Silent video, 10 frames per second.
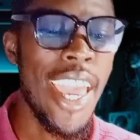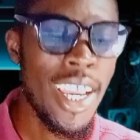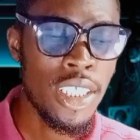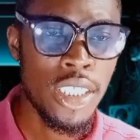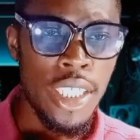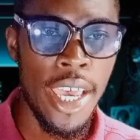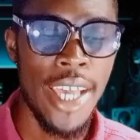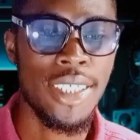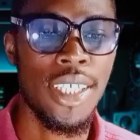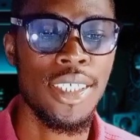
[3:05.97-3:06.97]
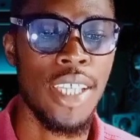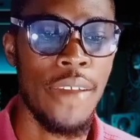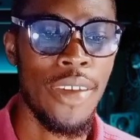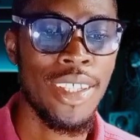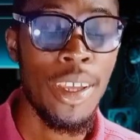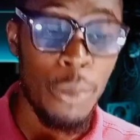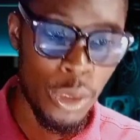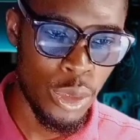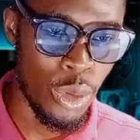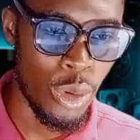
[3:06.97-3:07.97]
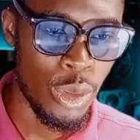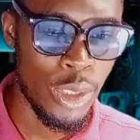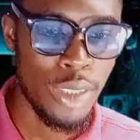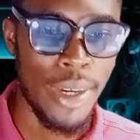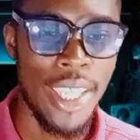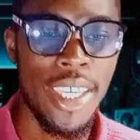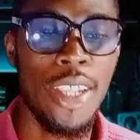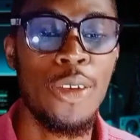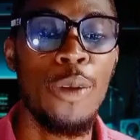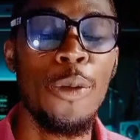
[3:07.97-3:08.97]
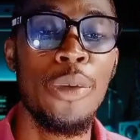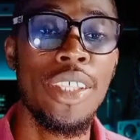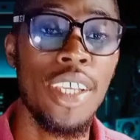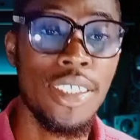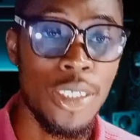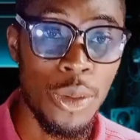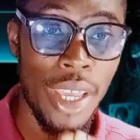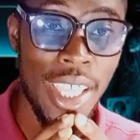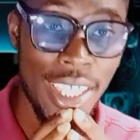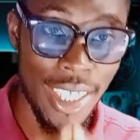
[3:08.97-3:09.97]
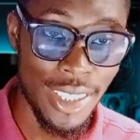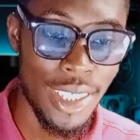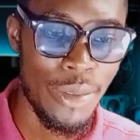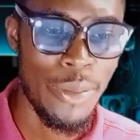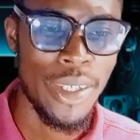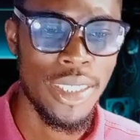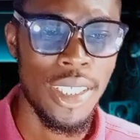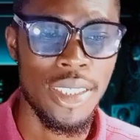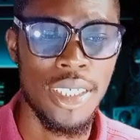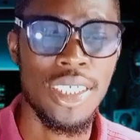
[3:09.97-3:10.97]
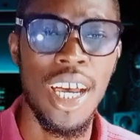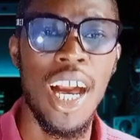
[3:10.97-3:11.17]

in the SS7 protocol used by telecom operators to intercept messages.